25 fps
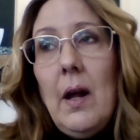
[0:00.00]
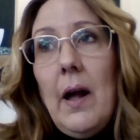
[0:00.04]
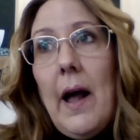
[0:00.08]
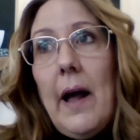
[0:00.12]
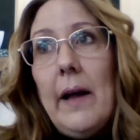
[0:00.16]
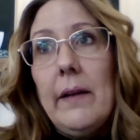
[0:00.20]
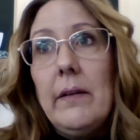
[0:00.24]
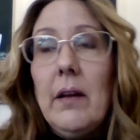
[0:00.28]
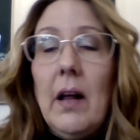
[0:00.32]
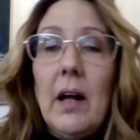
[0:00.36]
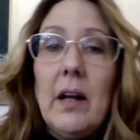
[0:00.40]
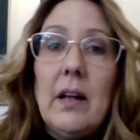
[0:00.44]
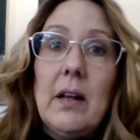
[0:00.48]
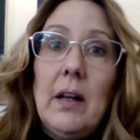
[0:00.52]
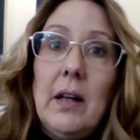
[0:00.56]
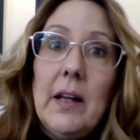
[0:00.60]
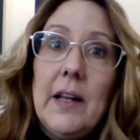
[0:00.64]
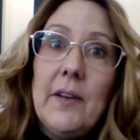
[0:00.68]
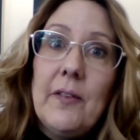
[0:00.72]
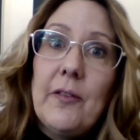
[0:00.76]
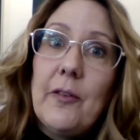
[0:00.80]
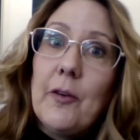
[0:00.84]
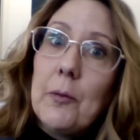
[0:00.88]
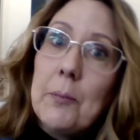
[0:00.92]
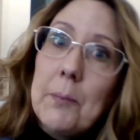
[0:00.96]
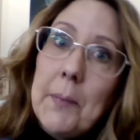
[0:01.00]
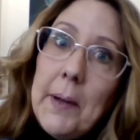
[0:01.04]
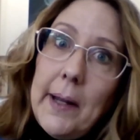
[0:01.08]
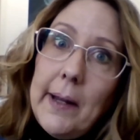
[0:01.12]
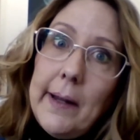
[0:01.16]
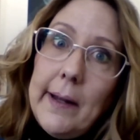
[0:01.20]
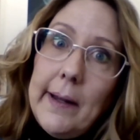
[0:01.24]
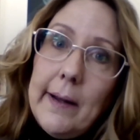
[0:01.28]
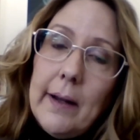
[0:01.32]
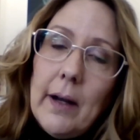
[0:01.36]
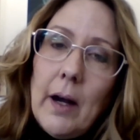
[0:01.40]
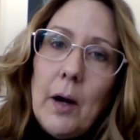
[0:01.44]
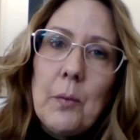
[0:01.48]
And luckily for
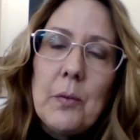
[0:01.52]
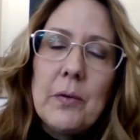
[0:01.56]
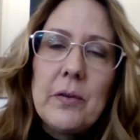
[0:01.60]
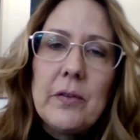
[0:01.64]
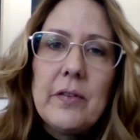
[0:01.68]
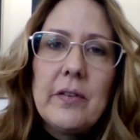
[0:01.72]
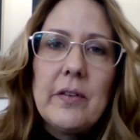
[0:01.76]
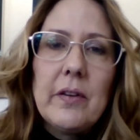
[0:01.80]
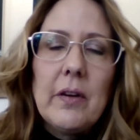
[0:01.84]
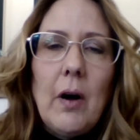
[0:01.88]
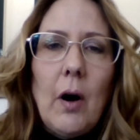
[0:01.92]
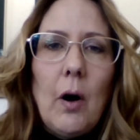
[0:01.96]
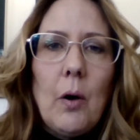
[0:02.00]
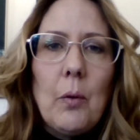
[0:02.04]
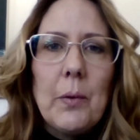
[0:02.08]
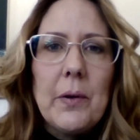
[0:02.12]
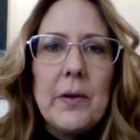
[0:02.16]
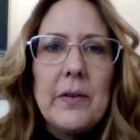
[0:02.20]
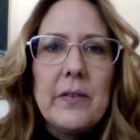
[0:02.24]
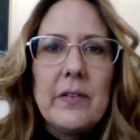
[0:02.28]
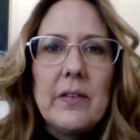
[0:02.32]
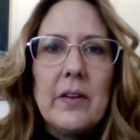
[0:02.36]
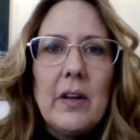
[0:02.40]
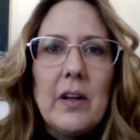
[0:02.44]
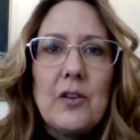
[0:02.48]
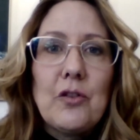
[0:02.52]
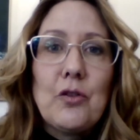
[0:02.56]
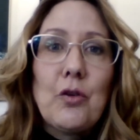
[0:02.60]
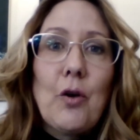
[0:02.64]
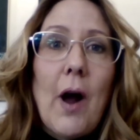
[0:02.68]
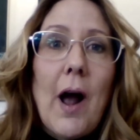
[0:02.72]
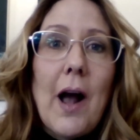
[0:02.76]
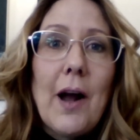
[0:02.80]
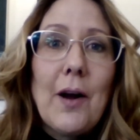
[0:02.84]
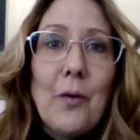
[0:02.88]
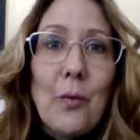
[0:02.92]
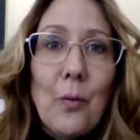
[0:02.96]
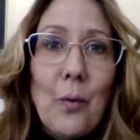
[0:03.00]
me, I was always a
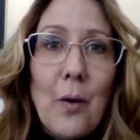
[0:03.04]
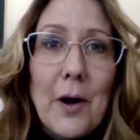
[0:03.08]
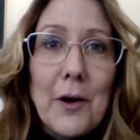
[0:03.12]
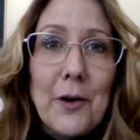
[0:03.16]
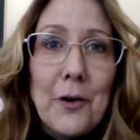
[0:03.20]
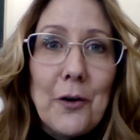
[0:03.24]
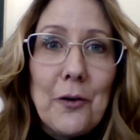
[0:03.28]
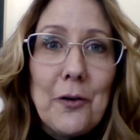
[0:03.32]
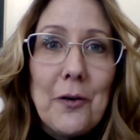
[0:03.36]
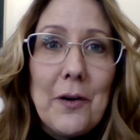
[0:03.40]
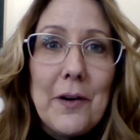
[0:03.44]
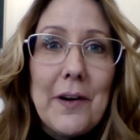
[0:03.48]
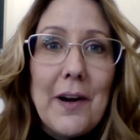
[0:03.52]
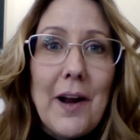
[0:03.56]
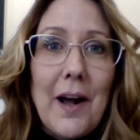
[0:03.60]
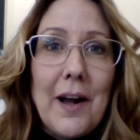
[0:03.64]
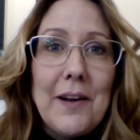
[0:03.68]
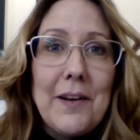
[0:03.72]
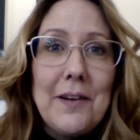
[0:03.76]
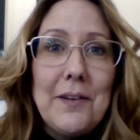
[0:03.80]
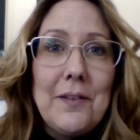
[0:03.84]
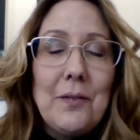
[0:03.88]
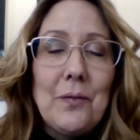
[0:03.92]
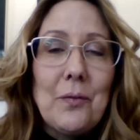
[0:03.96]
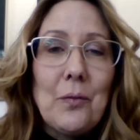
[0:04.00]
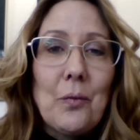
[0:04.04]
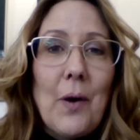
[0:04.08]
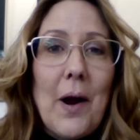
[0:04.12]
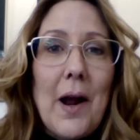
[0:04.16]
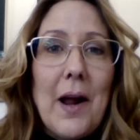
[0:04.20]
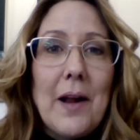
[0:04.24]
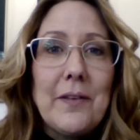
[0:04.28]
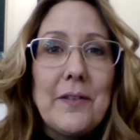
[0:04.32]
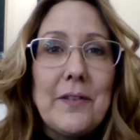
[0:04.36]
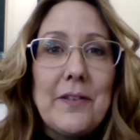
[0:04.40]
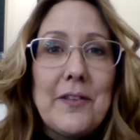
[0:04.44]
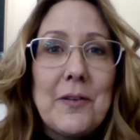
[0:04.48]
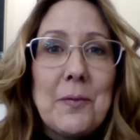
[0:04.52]
track runner and I
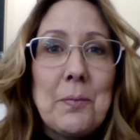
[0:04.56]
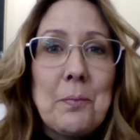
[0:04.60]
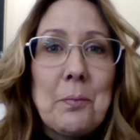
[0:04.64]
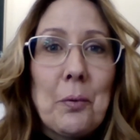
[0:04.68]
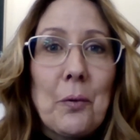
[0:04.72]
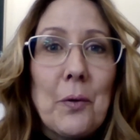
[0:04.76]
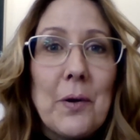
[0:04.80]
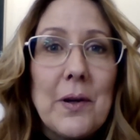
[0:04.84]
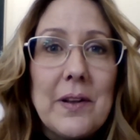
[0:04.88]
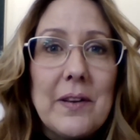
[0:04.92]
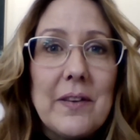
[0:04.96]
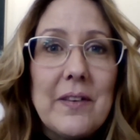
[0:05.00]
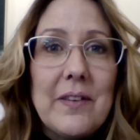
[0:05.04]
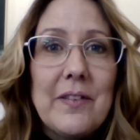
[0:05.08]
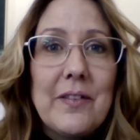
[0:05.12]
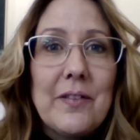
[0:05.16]
ran sprints.